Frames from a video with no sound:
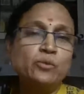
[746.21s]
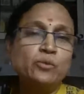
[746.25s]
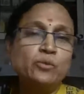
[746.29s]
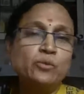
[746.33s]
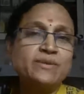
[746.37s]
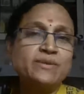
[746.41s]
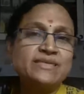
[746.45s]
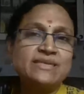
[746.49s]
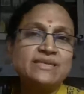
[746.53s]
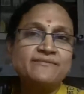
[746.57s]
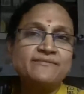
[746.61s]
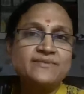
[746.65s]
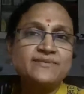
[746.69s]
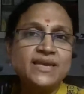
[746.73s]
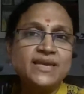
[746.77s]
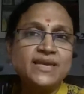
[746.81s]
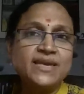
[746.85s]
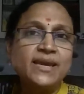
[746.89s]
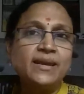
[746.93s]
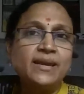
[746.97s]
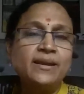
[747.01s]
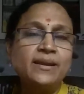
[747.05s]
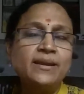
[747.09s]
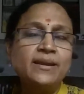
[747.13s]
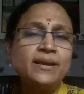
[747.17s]
You must have
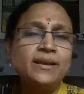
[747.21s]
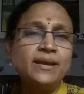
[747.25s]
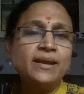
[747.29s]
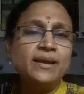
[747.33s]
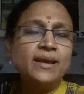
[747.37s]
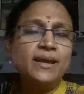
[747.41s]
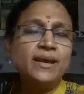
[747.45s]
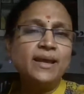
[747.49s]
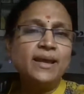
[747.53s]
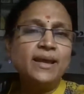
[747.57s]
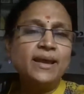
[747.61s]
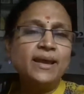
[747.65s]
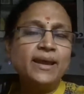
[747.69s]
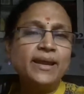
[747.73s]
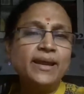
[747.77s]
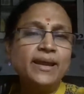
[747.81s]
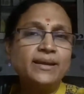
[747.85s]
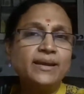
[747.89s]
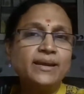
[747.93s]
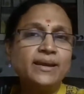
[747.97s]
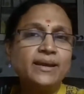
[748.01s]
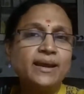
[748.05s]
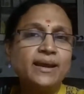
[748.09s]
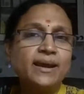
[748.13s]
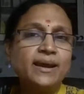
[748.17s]
seen
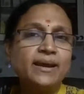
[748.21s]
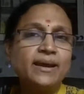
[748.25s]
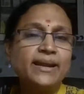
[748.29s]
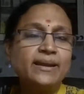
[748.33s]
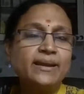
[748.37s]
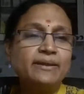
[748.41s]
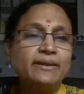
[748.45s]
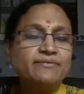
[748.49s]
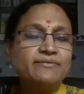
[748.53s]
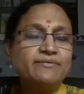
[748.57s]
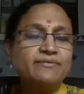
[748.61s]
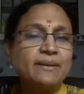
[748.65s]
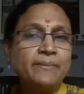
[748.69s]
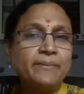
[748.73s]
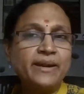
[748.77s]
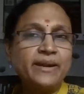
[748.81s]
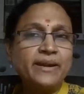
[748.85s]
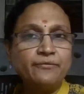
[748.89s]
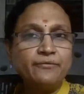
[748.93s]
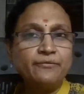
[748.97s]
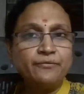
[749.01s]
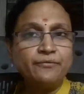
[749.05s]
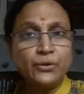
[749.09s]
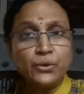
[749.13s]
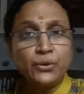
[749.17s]

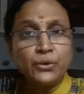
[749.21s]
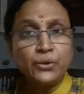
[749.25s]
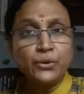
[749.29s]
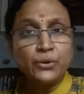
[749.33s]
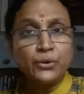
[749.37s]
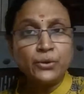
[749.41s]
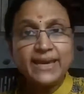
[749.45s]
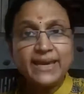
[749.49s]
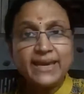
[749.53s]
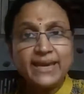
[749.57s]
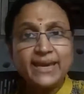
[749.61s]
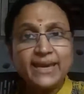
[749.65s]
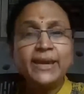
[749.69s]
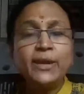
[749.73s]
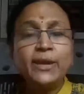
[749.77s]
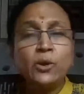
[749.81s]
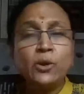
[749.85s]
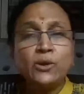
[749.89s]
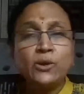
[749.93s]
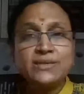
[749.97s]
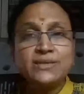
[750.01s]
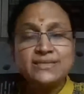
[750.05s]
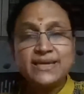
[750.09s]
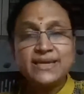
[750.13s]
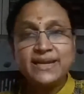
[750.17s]
if you know
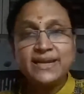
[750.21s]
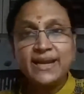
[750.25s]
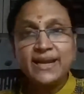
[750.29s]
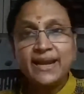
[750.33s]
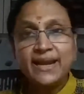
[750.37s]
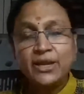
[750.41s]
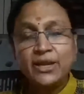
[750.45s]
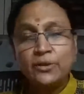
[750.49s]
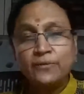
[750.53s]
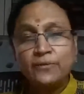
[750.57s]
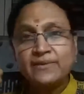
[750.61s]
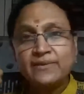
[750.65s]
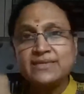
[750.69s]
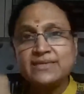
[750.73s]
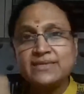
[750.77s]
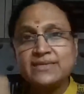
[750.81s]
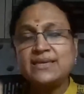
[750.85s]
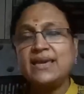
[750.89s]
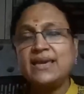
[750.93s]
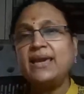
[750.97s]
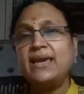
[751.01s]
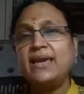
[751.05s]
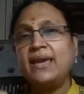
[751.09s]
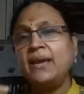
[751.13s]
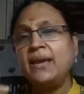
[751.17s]
skiing or seen any of the
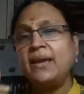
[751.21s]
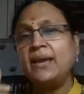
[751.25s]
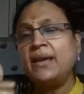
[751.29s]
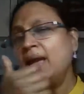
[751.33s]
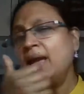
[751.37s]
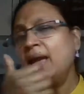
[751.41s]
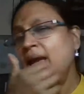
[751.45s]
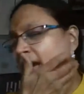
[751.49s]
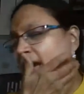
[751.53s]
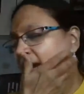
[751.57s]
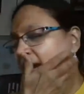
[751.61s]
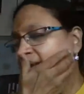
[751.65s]
skiing,